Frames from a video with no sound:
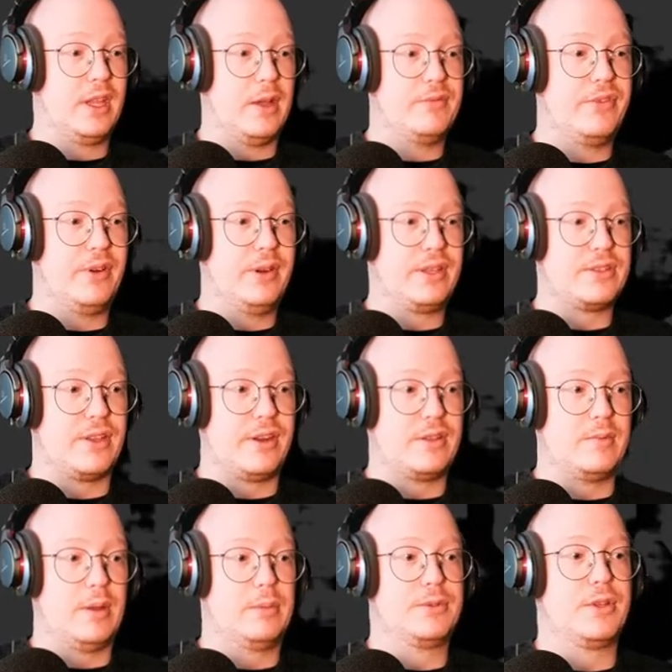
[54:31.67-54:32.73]
I'm very excited
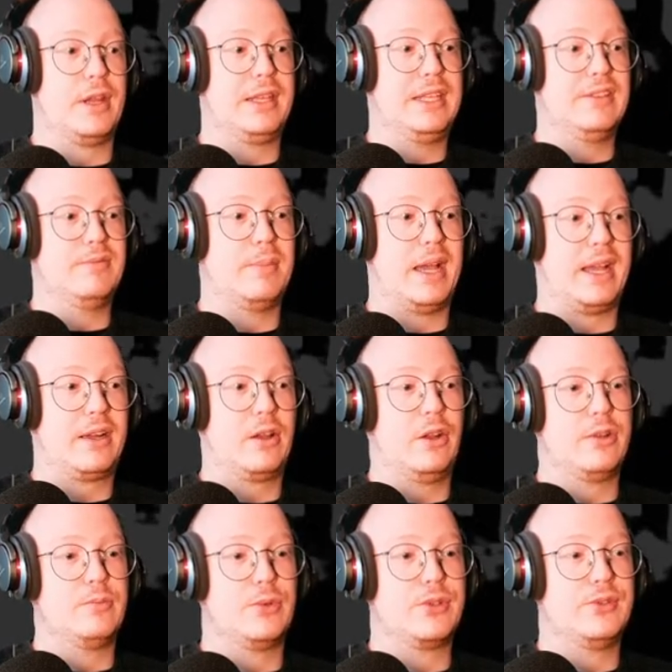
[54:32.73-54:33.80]
to be able to like give back a
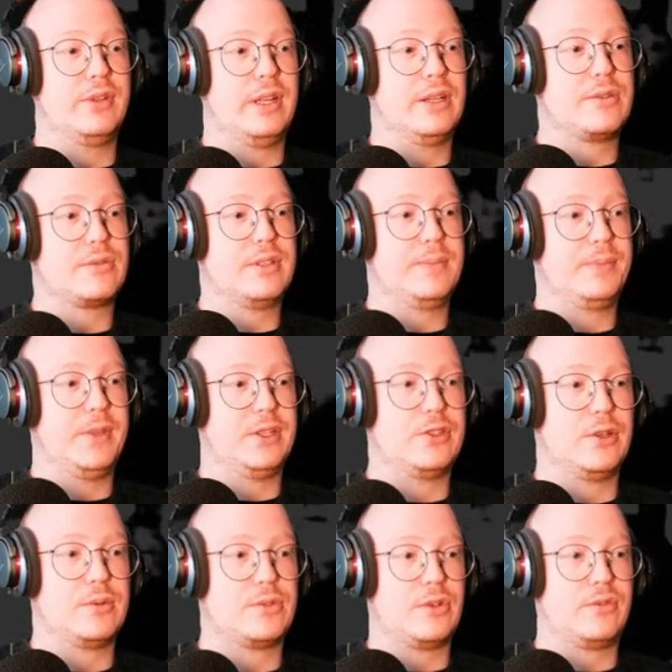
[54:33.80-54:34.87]
lot more to the industry in
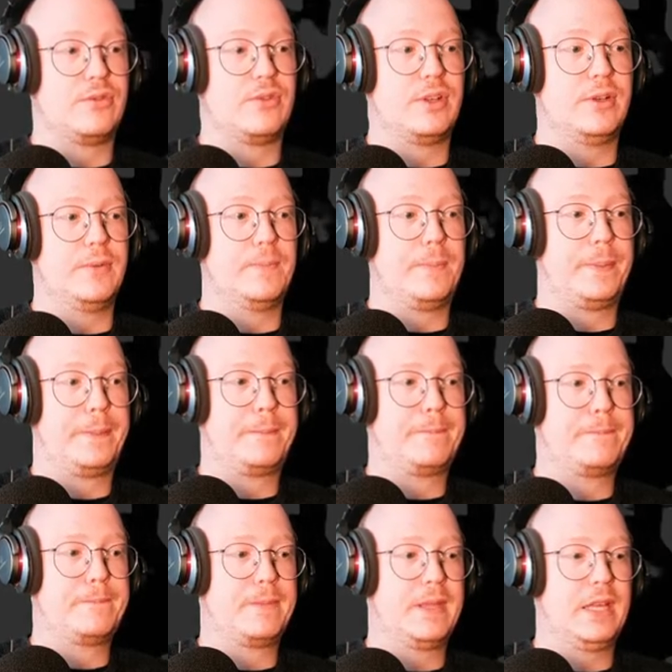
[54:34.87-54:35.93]
terms of um,
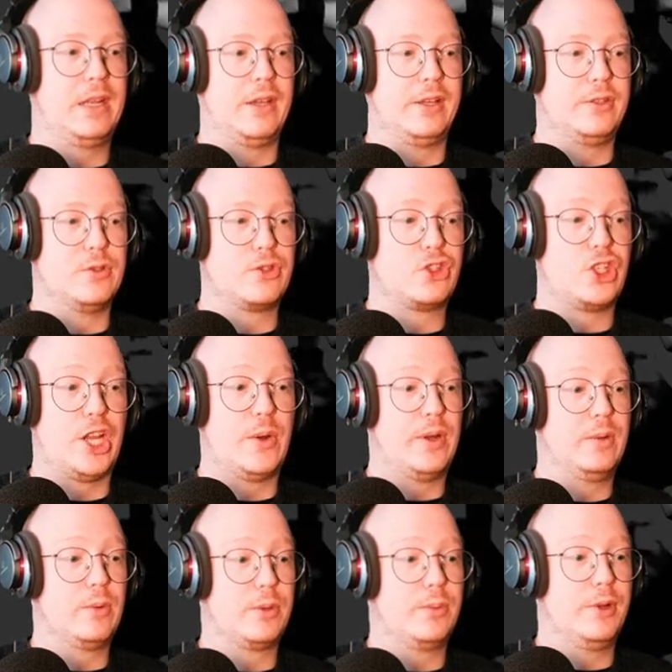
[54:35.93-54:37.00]
like just
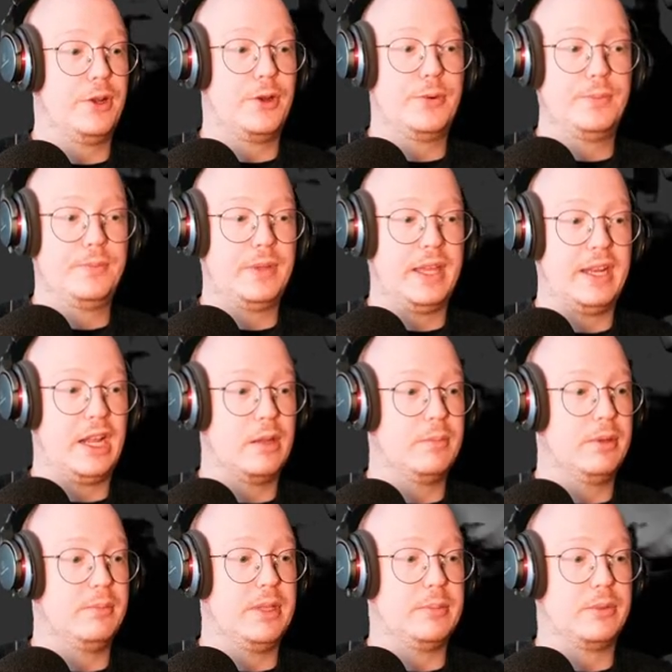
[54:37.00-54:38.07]
sharing what we know and
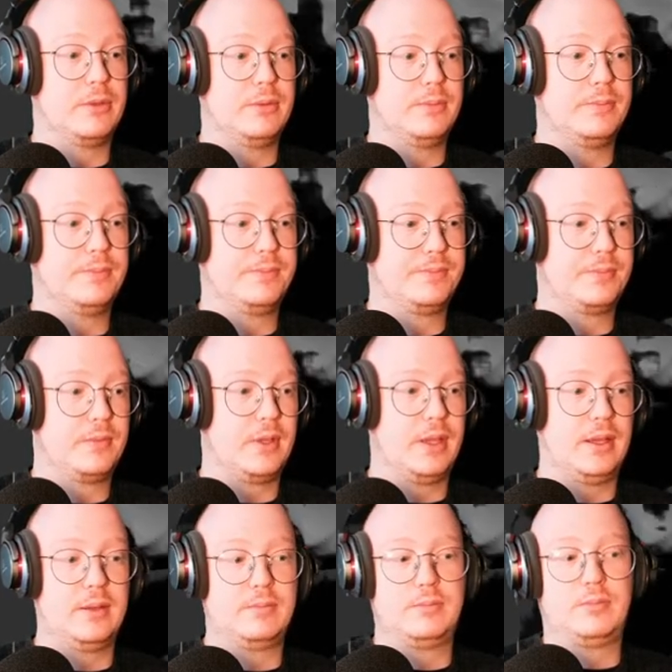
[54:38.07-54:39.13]
helping people
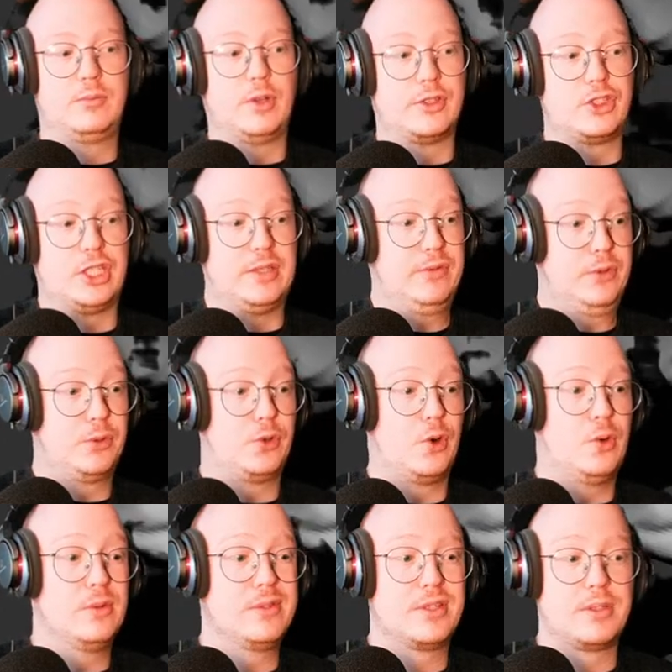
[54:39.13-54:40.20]
uh, achieve their
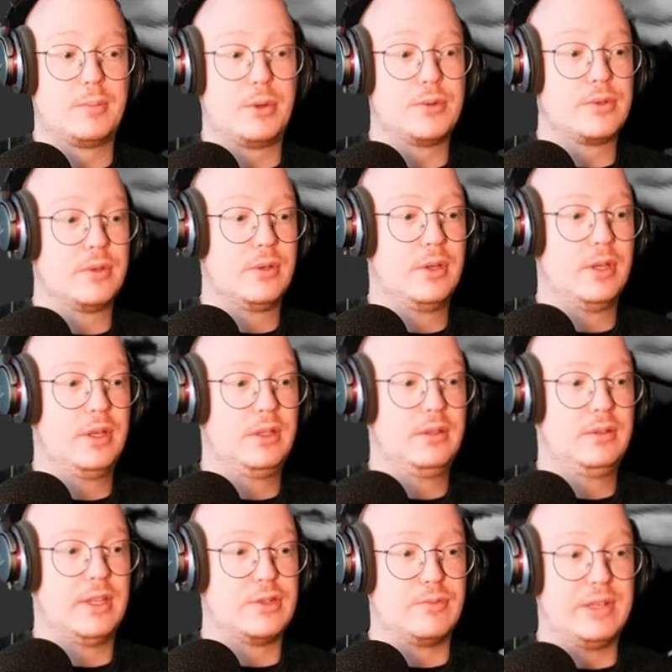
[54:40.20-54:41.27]
goals, I suppose.
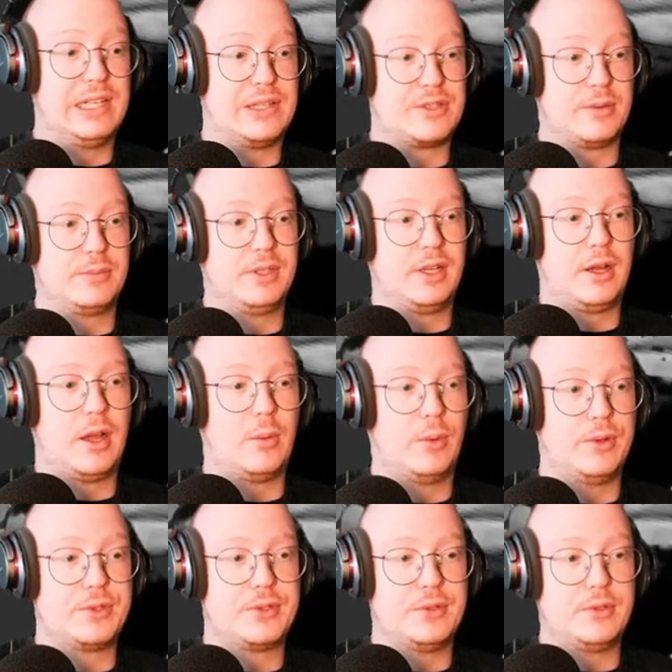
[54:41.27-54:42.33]
That's really something I, I
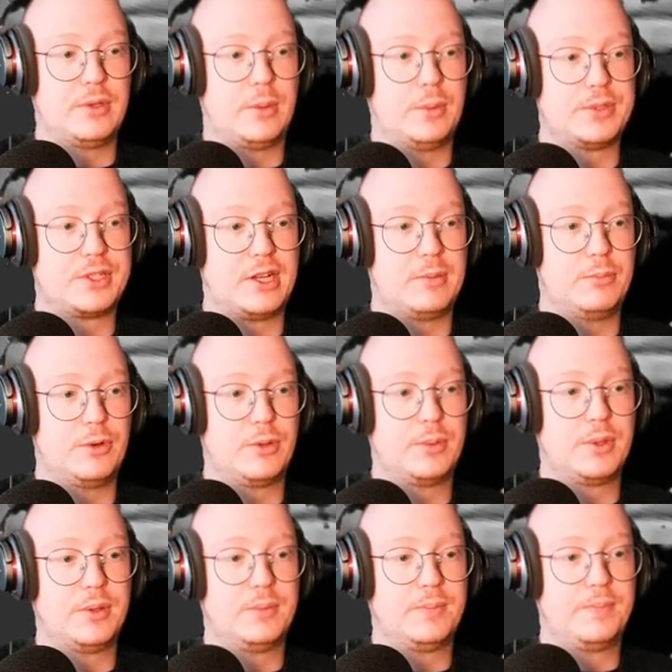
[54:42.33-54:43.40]
want to I want to help more
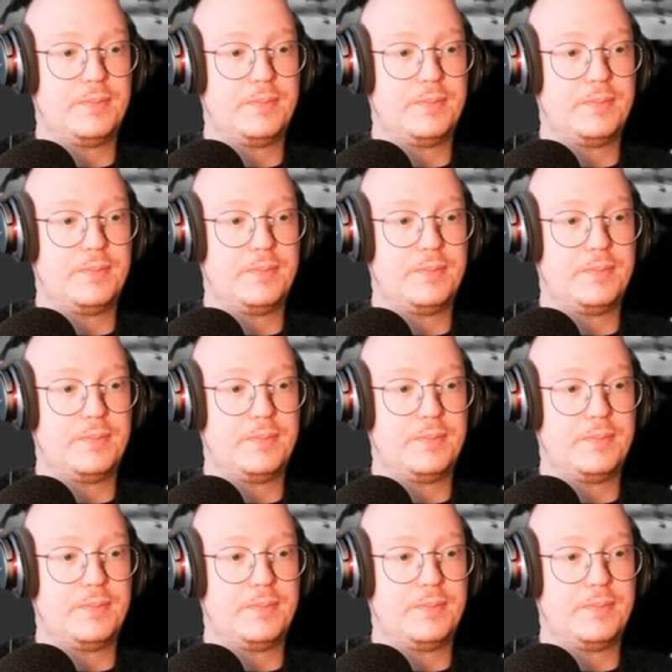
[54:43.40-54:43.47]
with.